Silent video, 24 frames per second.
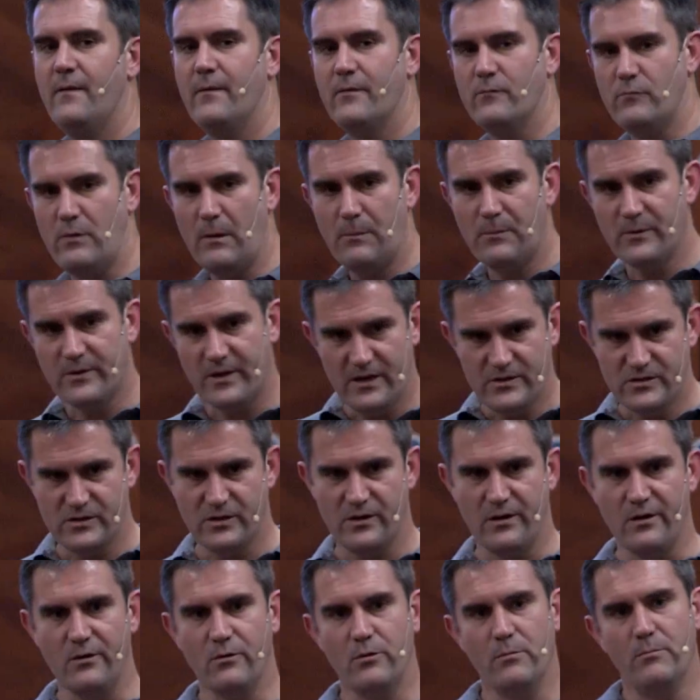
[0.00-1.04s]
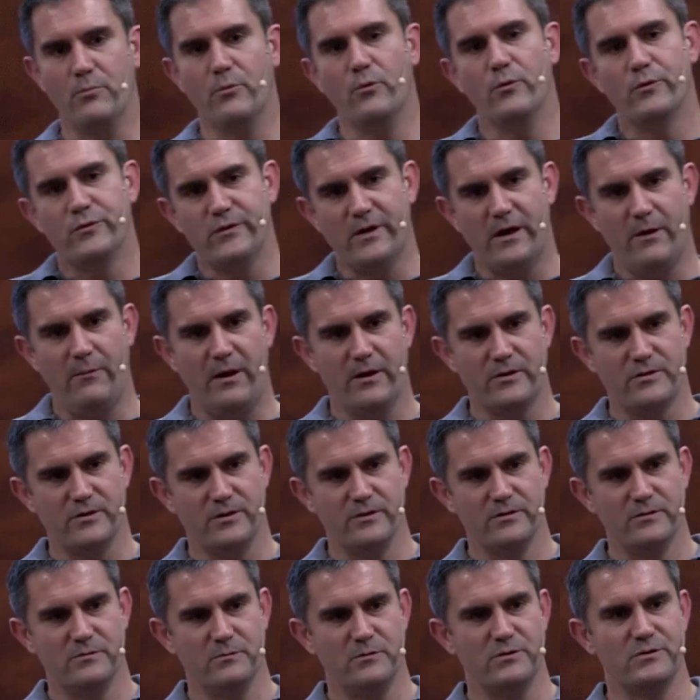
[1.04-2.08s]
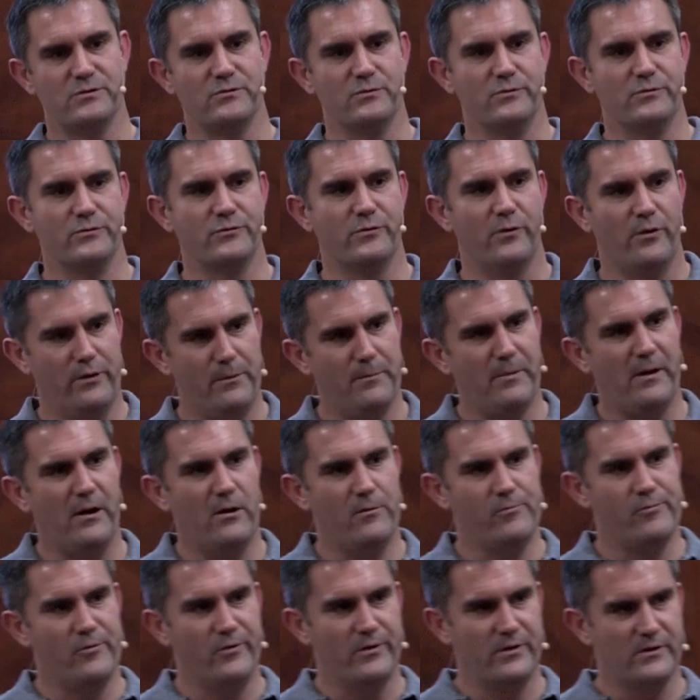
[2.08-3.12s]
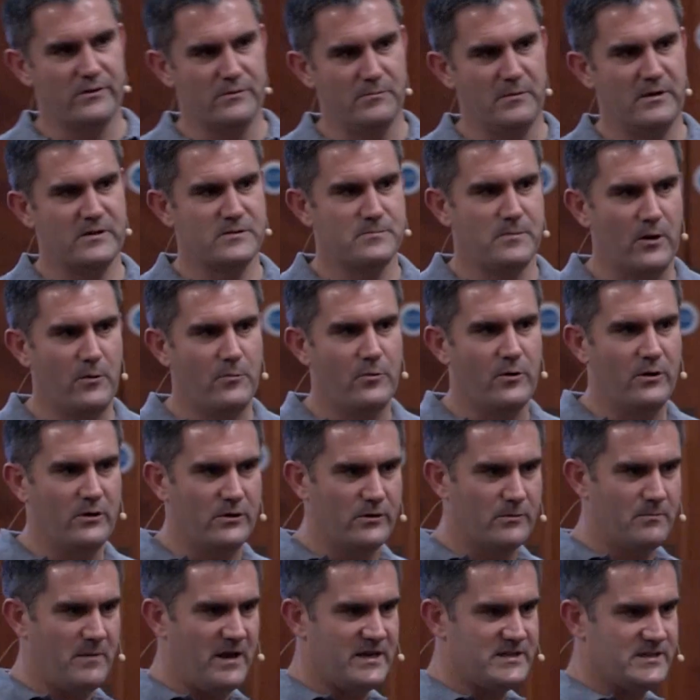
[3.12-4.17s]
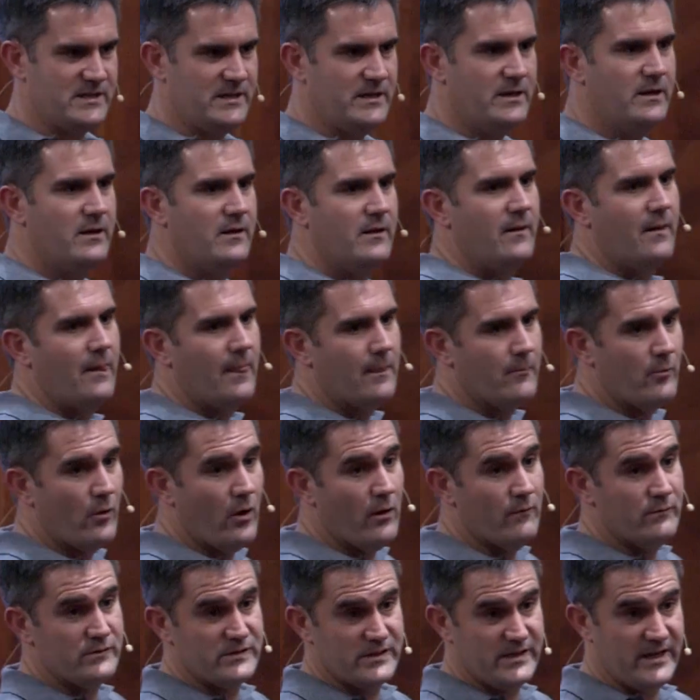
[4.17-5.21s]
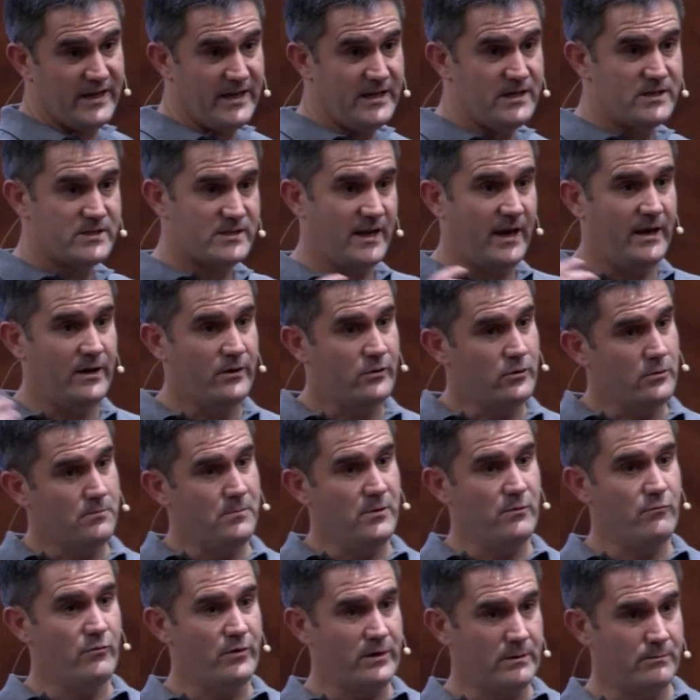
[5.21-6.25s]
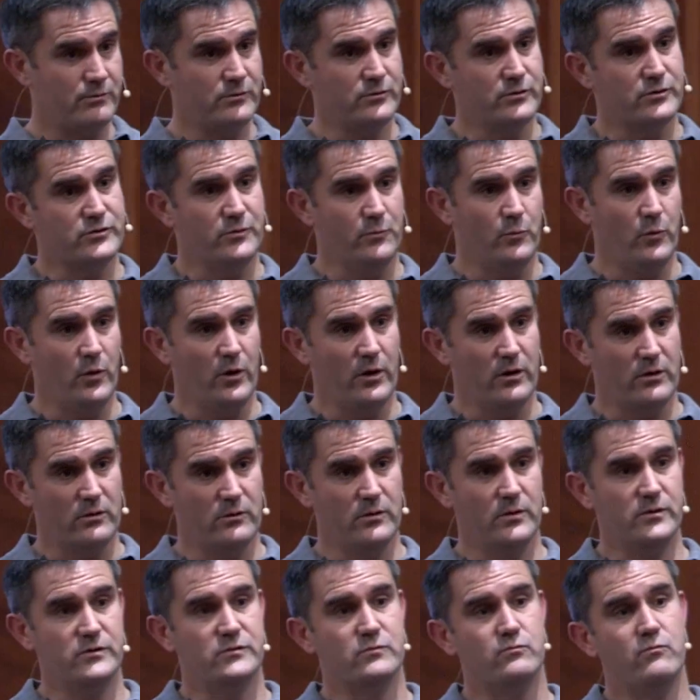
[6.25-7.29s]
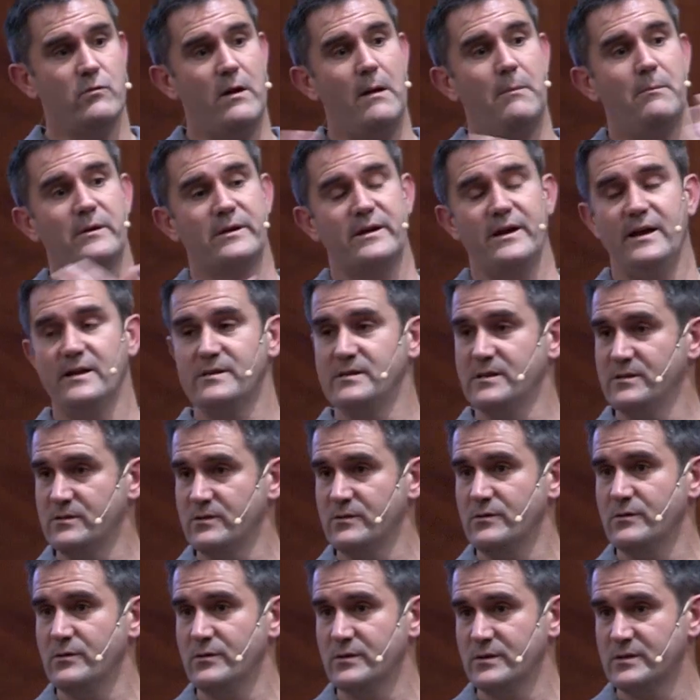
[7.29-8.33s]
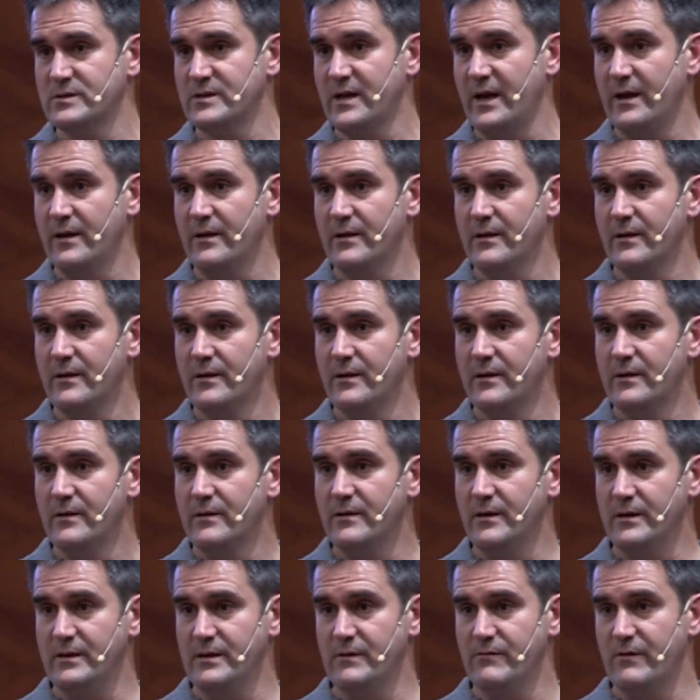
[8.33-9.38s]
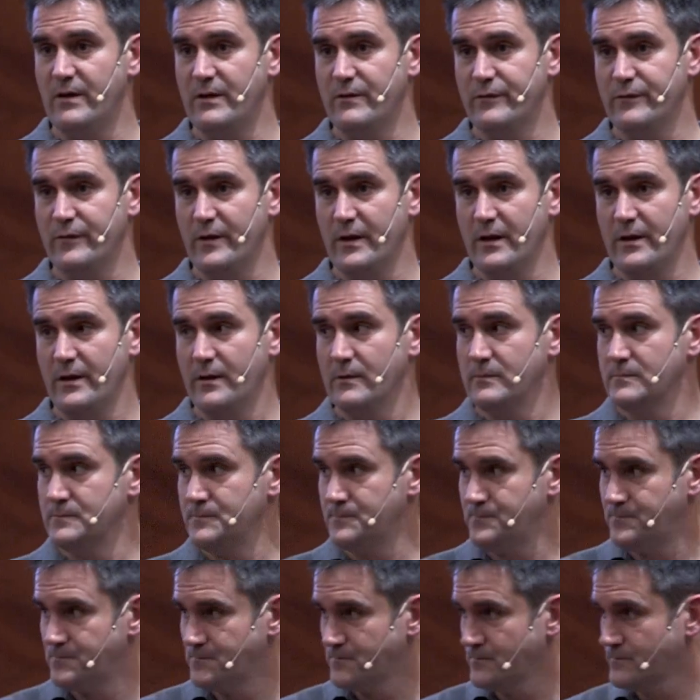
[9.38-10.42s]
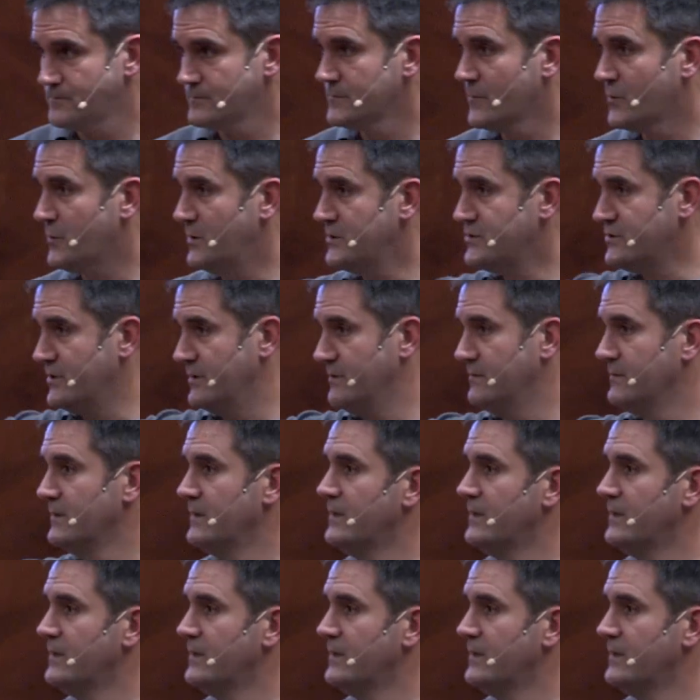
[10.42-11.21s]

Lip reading: Replication can go in both directions. We just don't draw it in the PowerPoint because it makes the PowerPoint look messy. But obviously, each site could be running production workloads, replicating to the other site in the event of failure. Question?